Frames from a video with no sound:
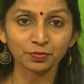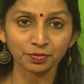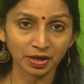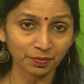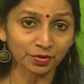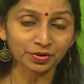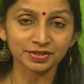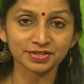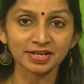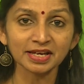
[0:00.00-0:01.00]

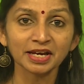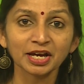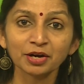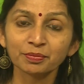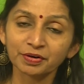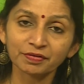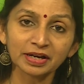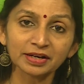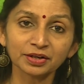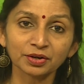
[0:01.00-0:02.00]
hypocrisy
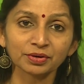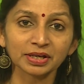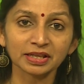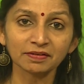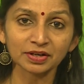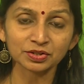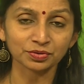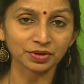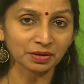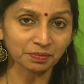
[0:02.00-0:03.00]
prevalent during the
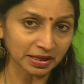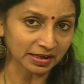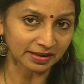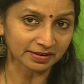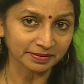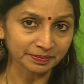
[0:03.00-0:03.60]
Victorian period.